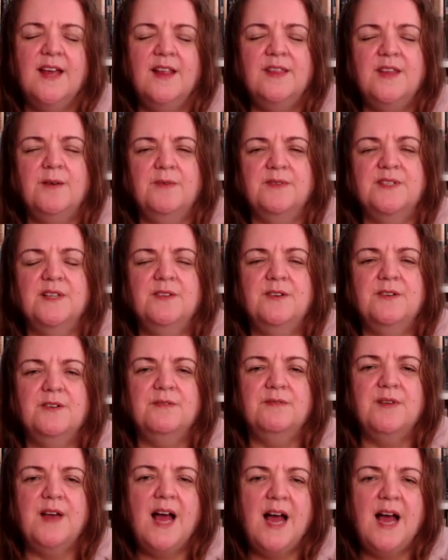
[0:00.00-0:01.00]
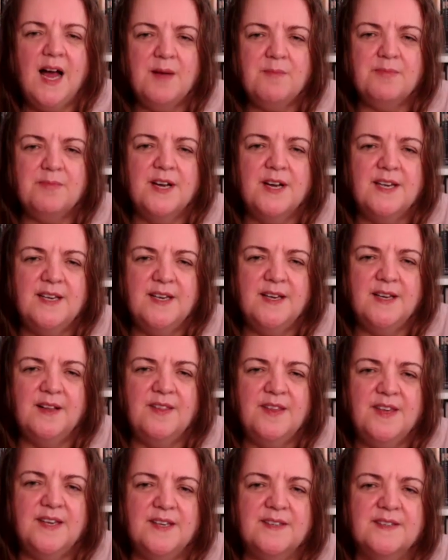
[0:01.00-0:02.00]
There was a lot of heartbreaking
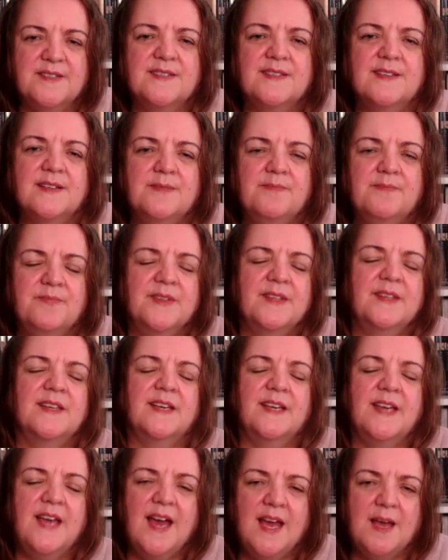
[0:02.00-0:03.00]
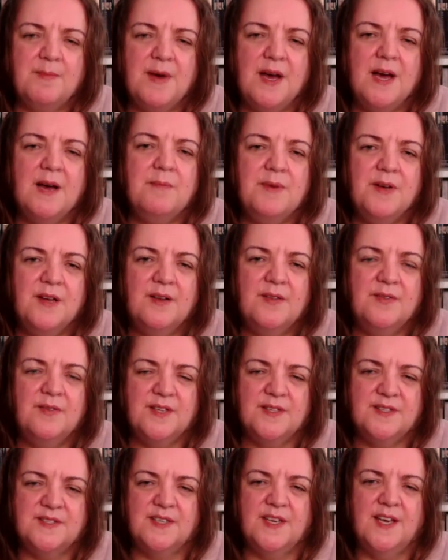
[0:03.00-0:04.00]
things that came up
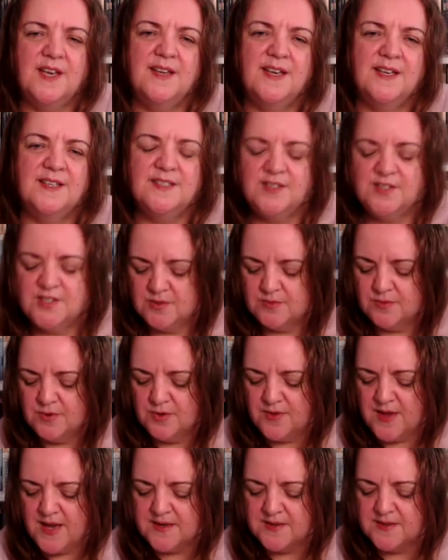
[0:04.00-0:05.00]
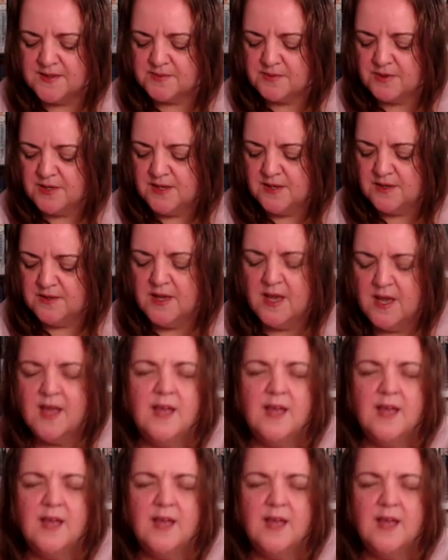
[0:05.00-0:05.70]
that's connected to all that as well.